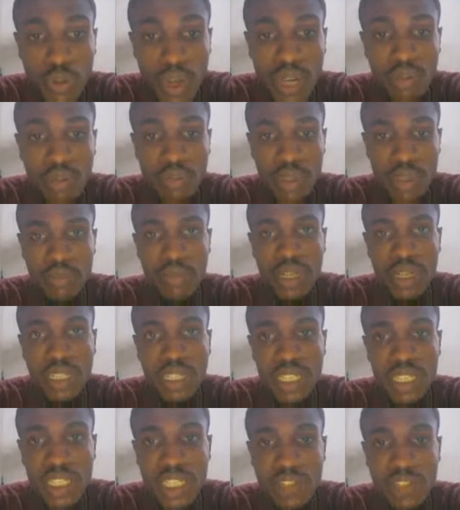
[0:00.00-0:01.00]
members
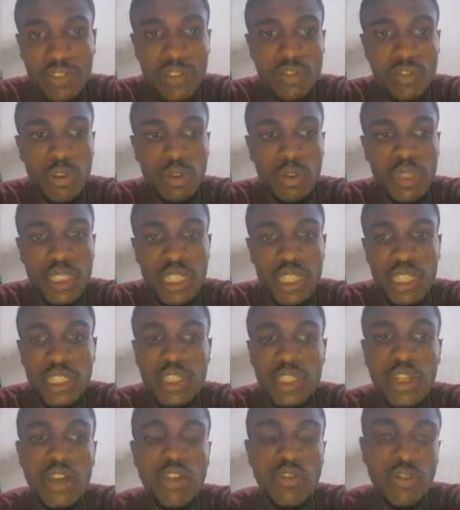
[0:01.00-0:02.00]
and 74%
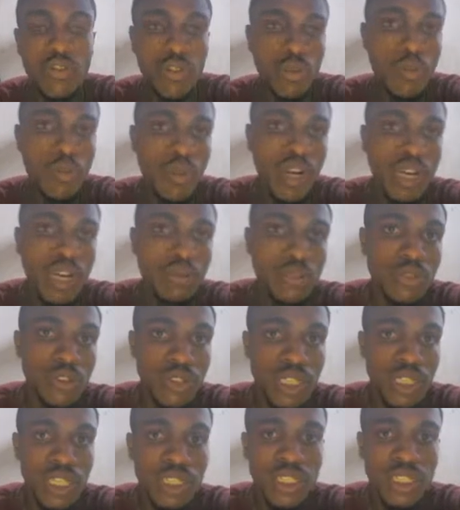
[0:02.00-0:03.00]
for prime
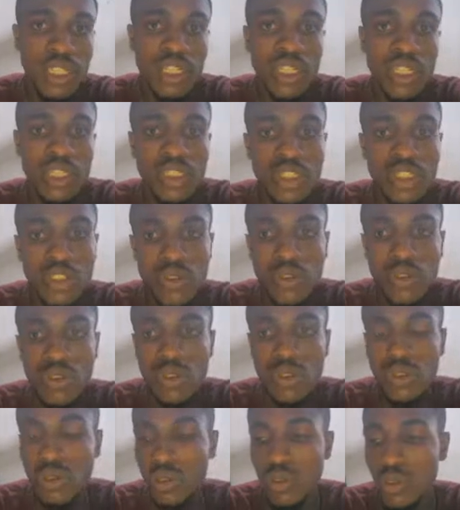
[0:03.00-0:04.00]
users. This goes on
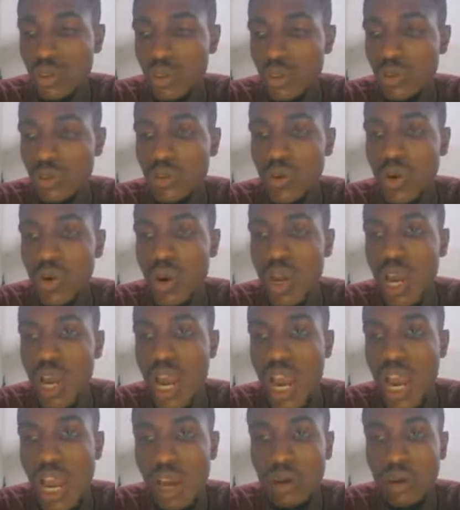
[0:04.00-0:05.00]
to show you
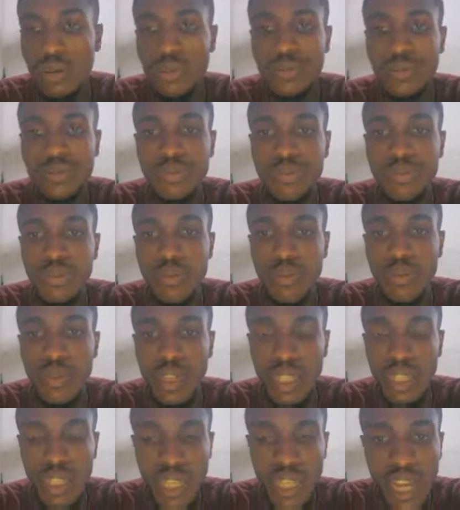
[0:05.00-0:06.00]
how
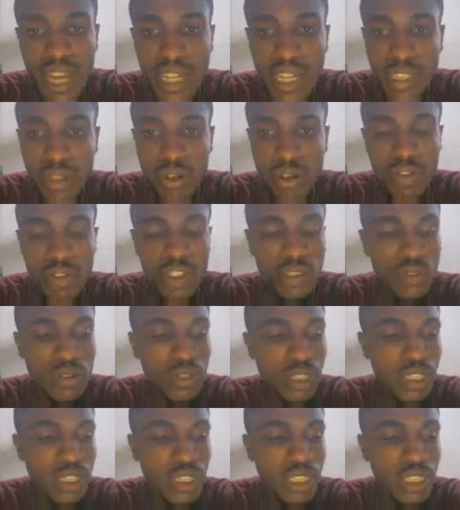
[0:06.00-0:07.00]
high the conversion
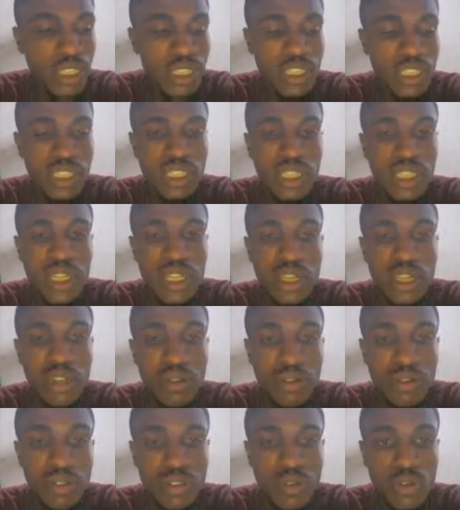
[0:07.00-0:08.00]
rate is,
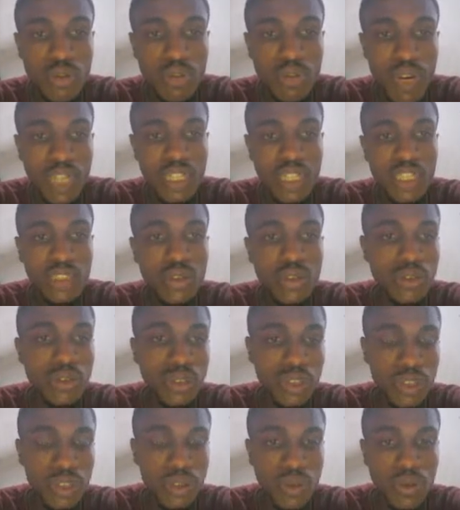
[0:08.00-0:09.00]
banking on the
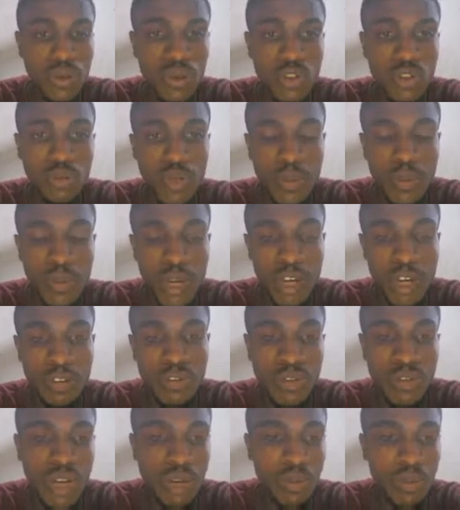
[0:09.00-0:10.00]
trust people have
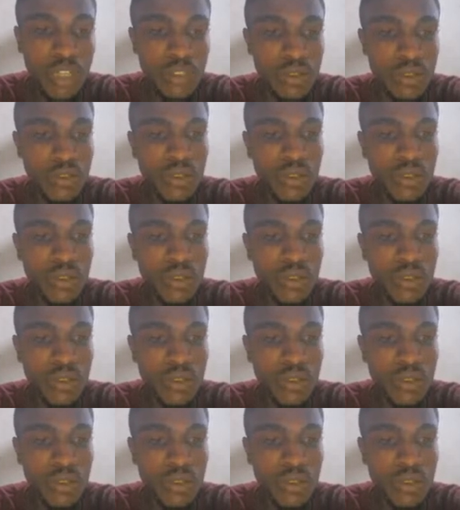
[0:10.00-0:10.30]
for Amazon.